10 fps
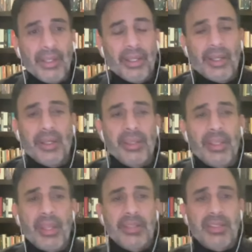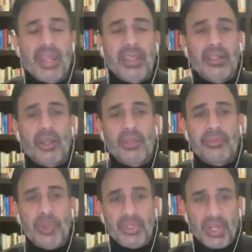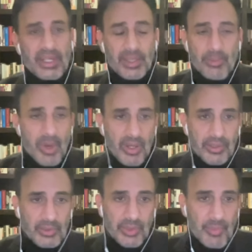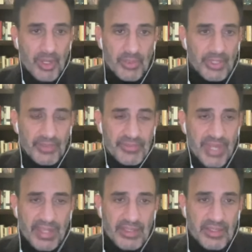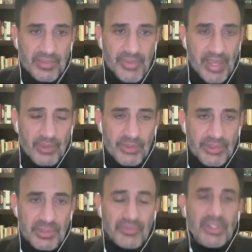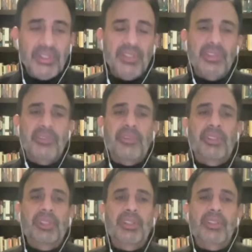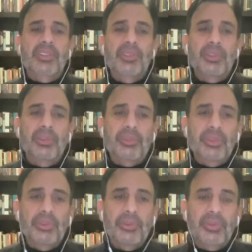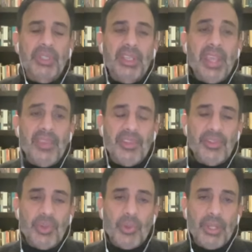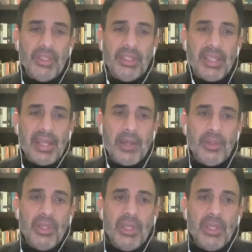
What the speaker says: It has taken, unfortunately, the martyring of tens of thousands of innocent civilians to get the story to get out.